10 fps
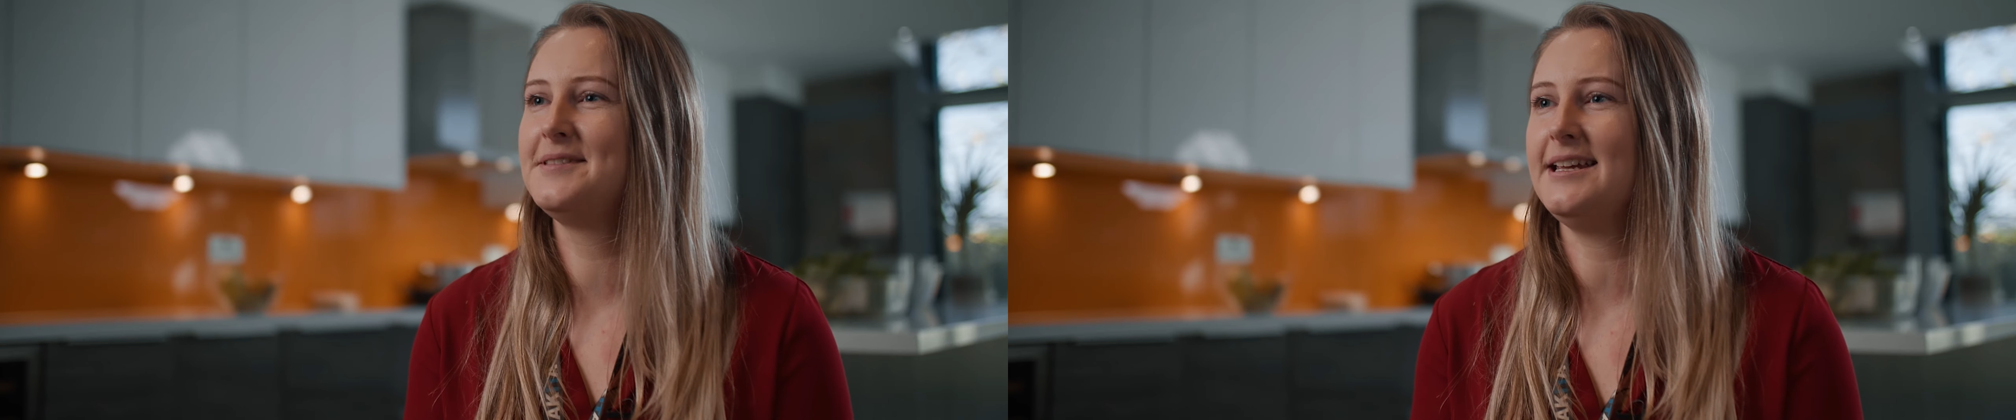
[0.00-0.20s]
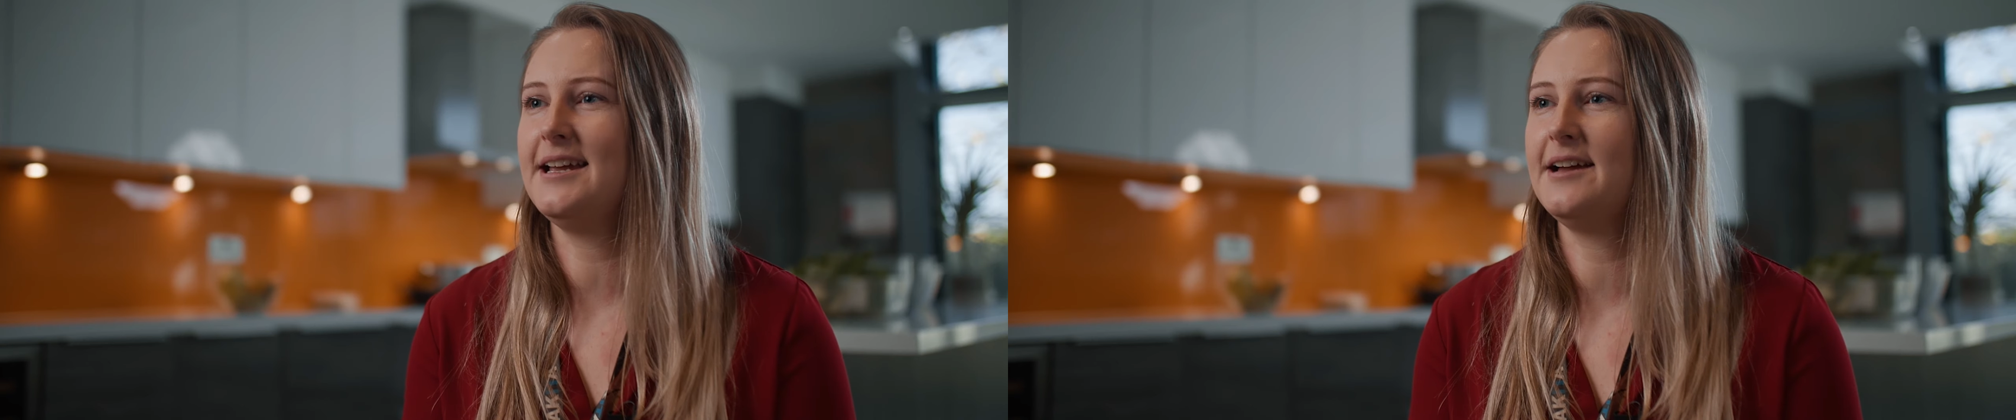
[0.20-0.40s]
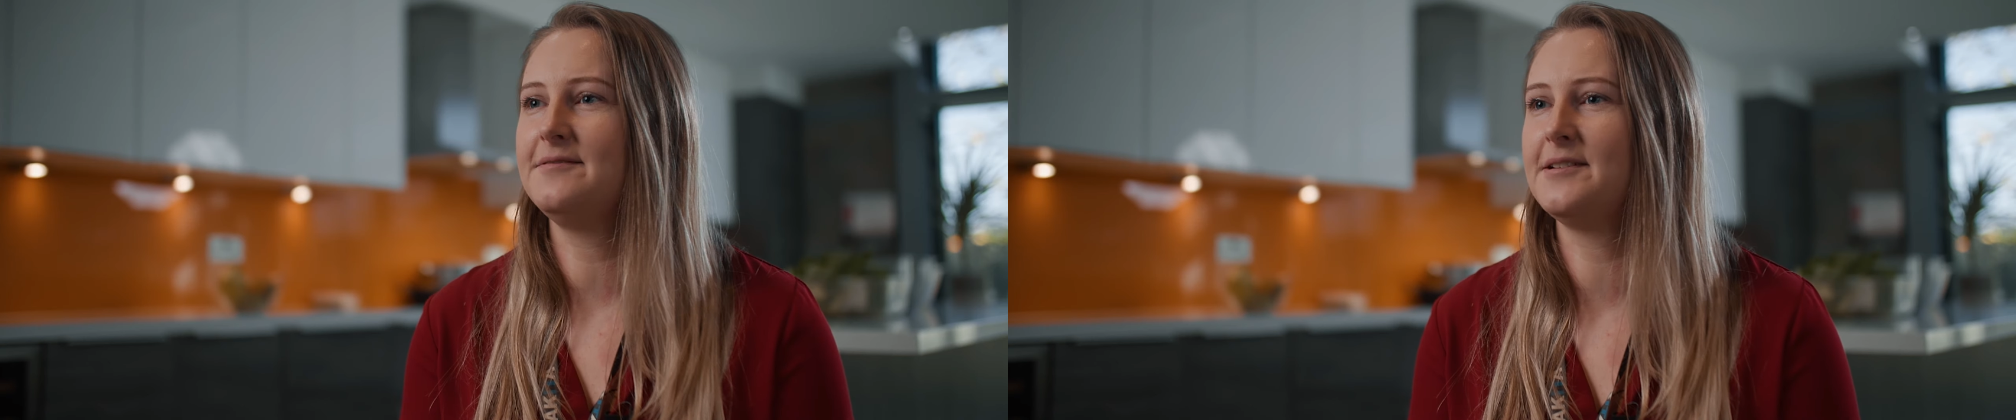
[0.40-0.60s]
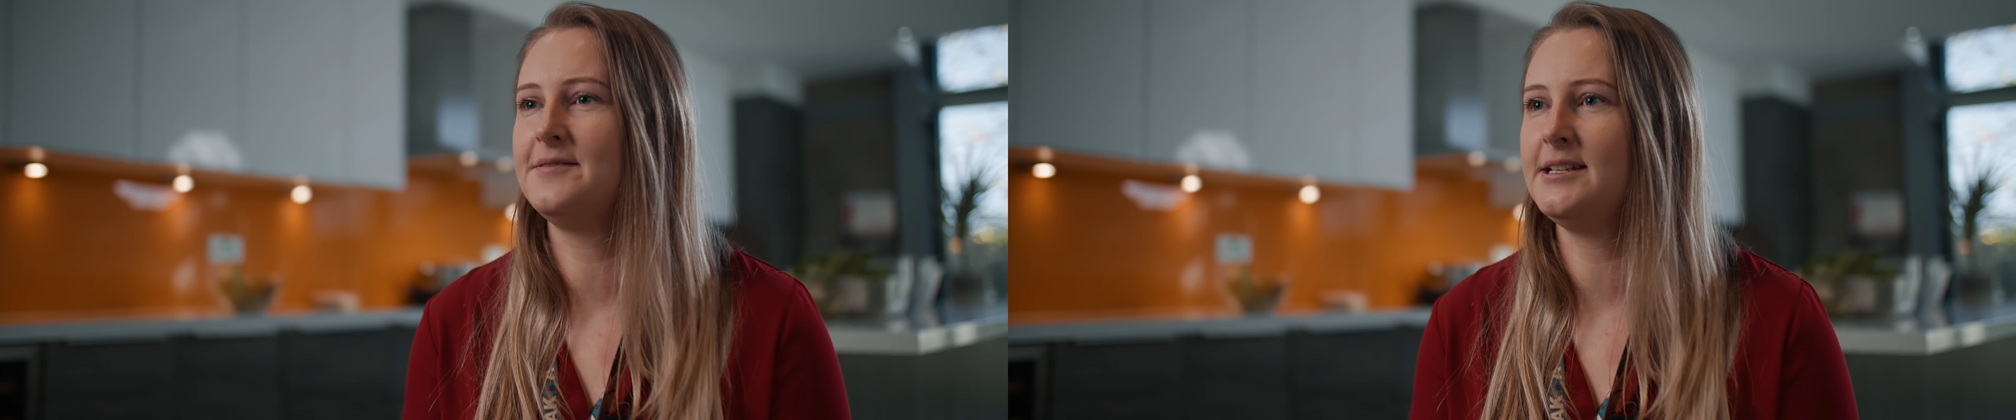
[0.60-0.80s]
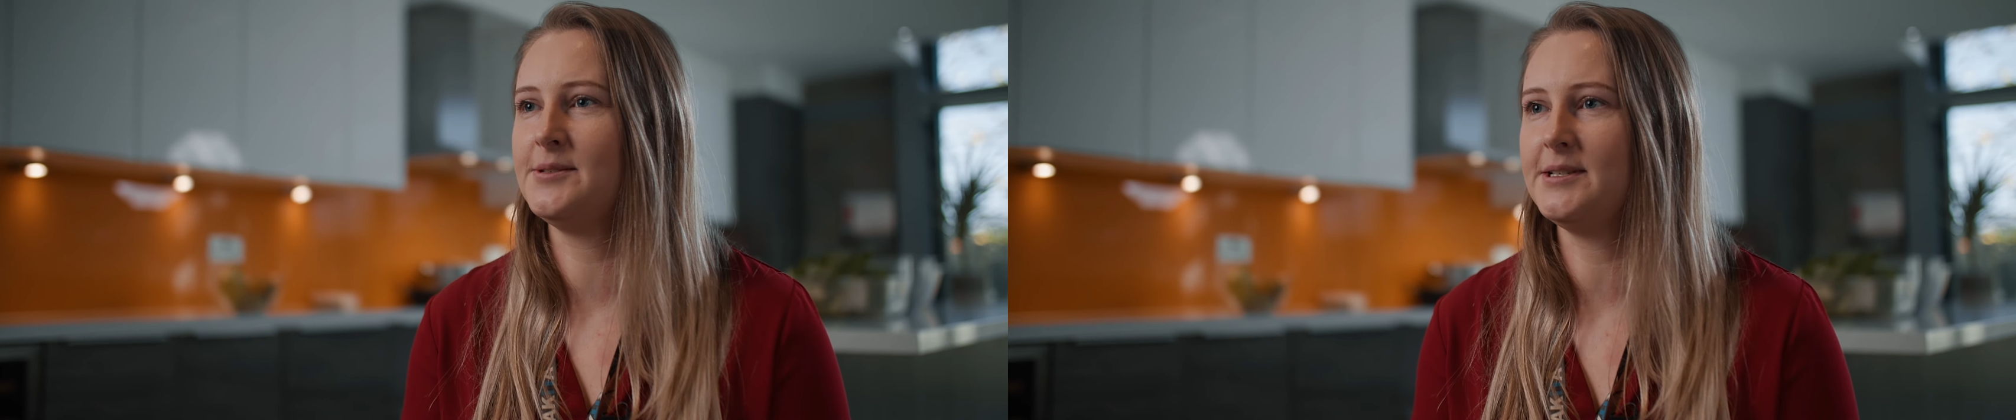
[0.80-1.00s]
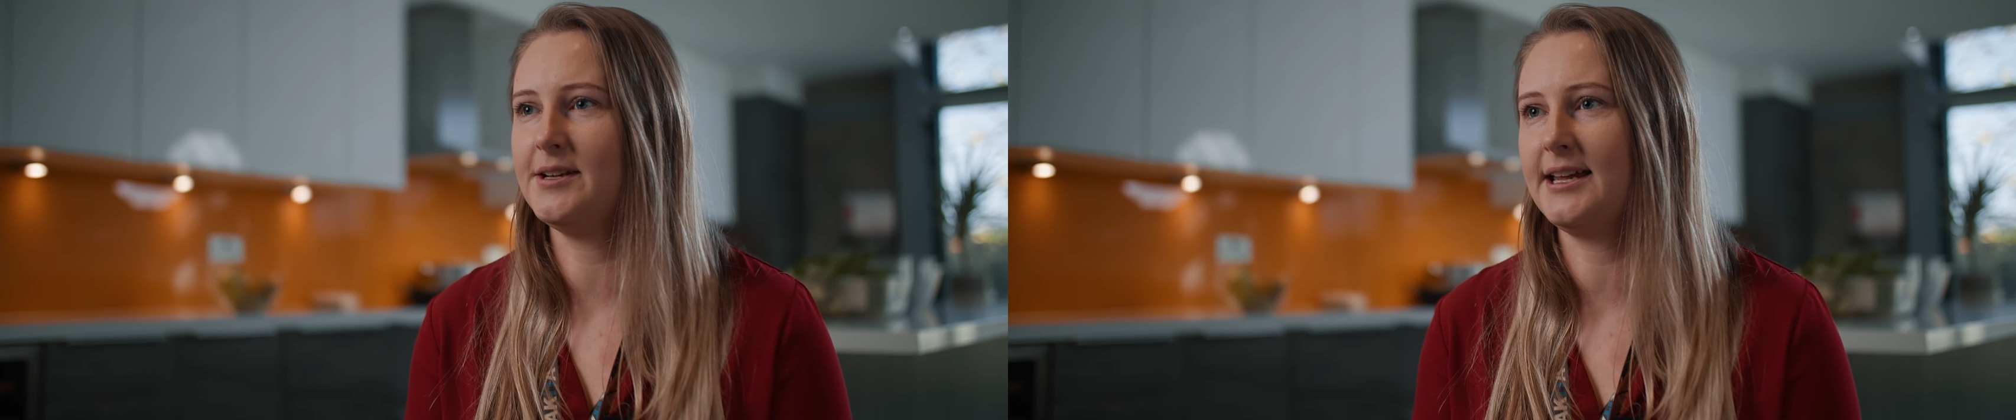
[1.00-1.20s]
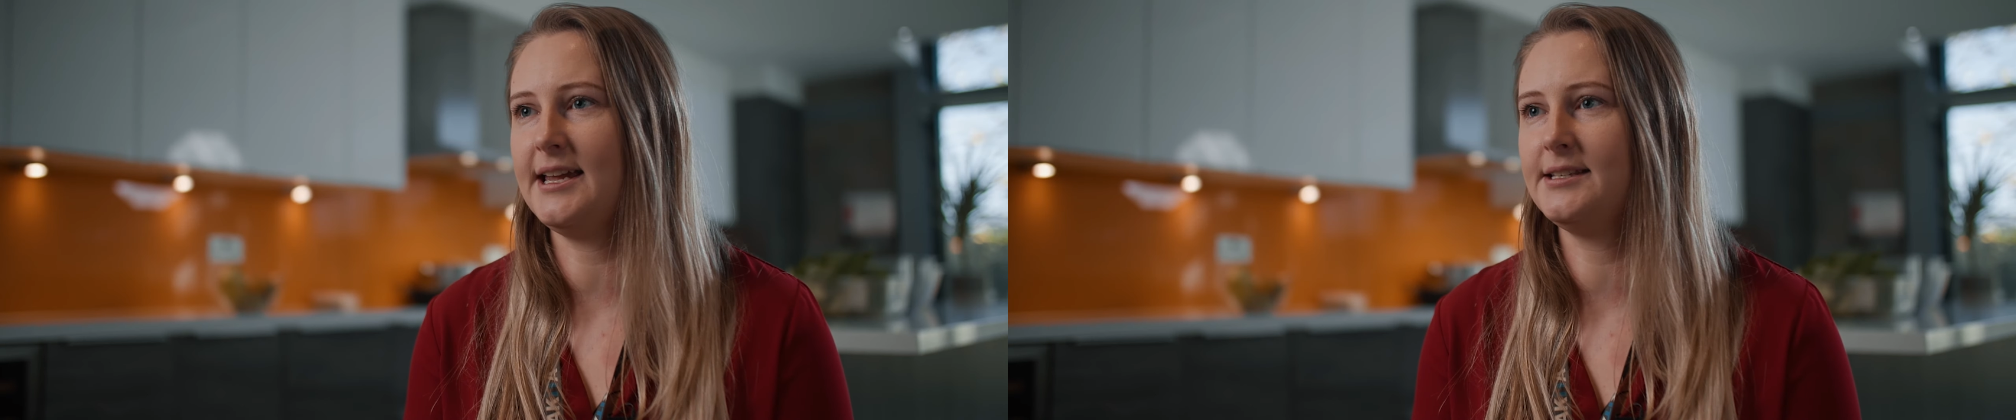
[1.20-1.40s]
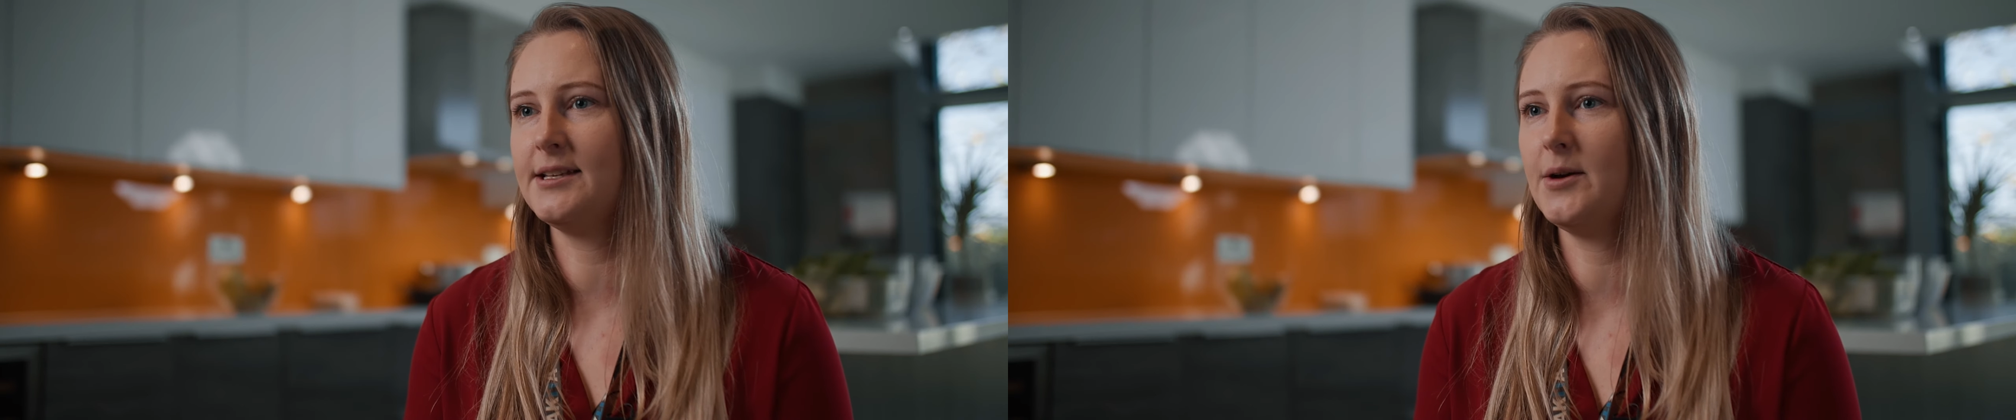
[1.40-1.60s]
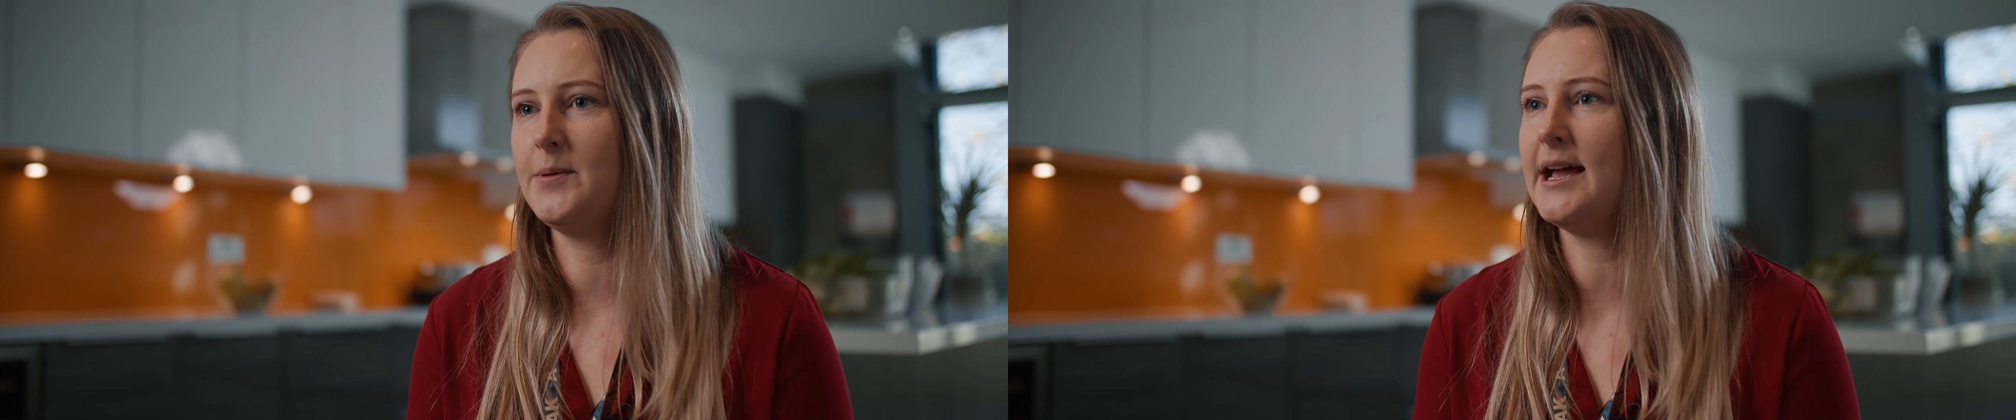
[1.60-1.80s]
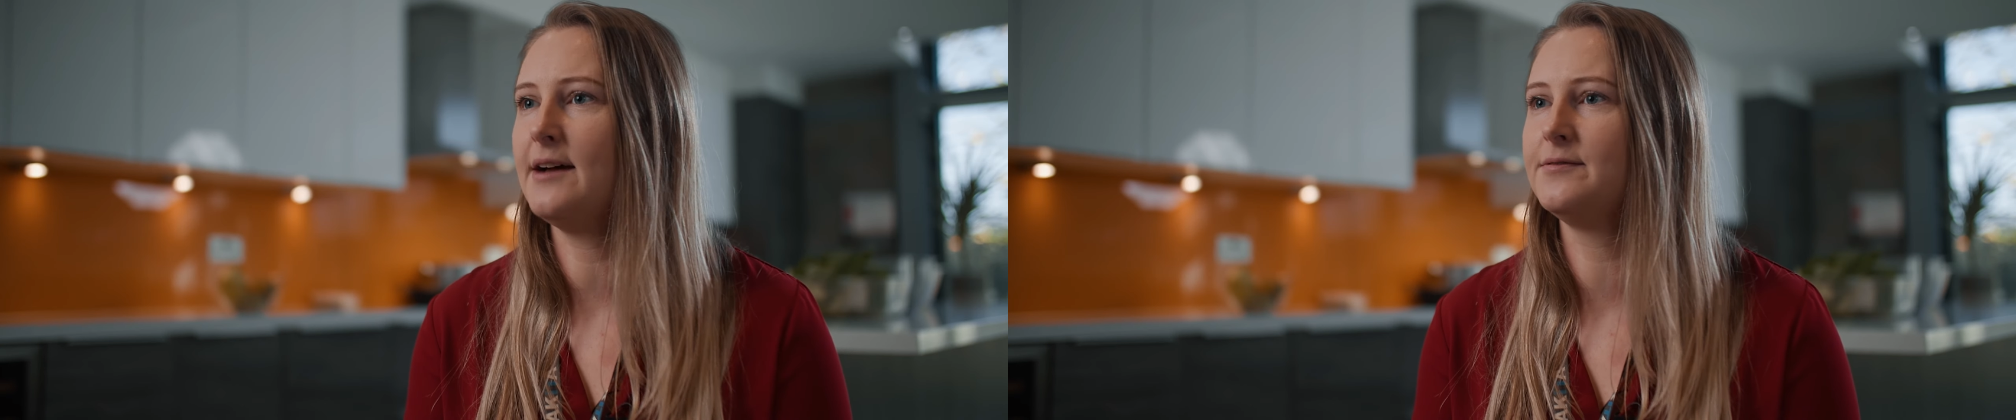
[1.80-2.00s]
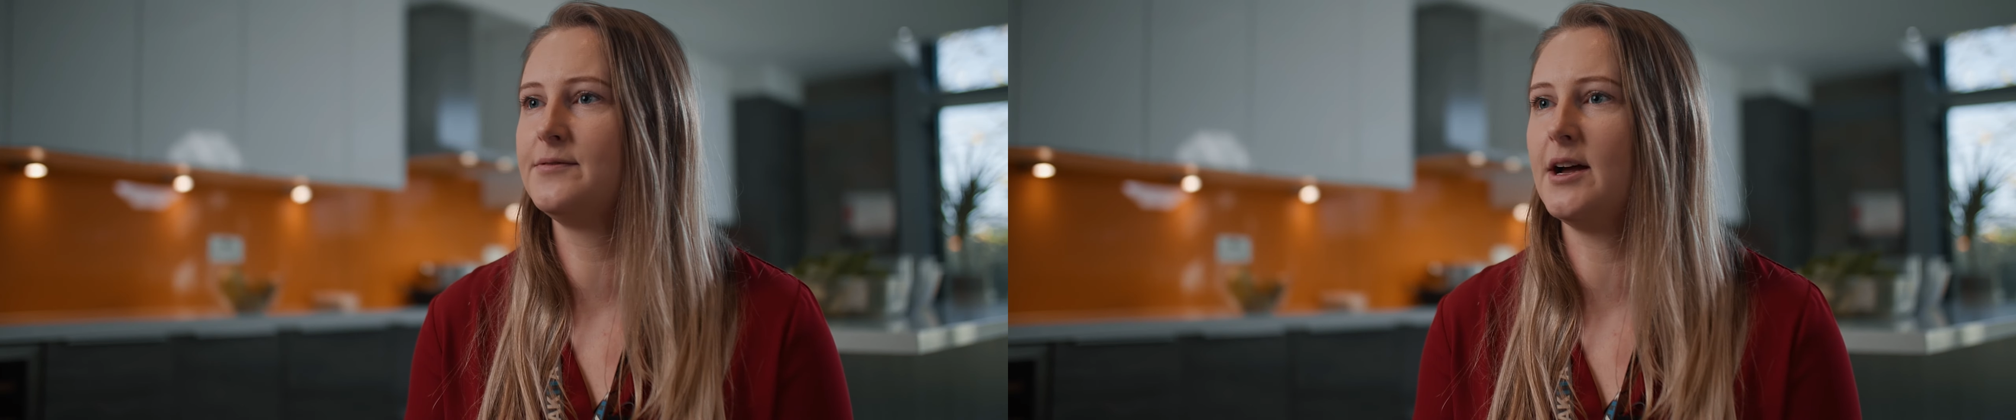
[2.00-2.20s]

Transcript: the fun things we do at Akita, we have